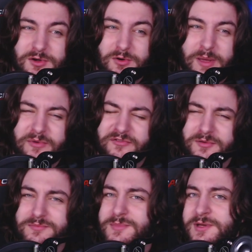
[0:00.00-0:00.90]
you know, maybe
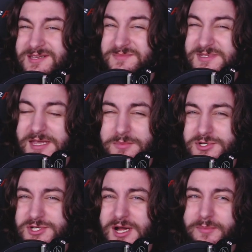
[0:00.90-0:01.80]
from the Custom Saber
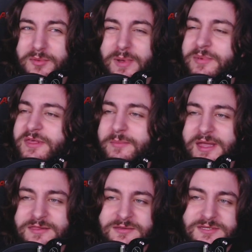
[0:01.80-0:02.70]
shop, or maybe they
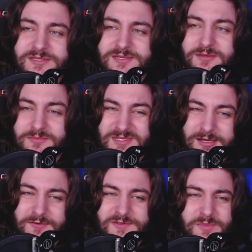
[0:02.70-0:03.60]
made these
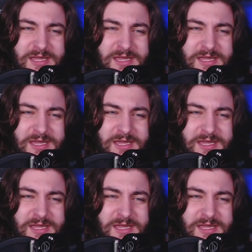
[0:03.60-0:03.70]
themselves,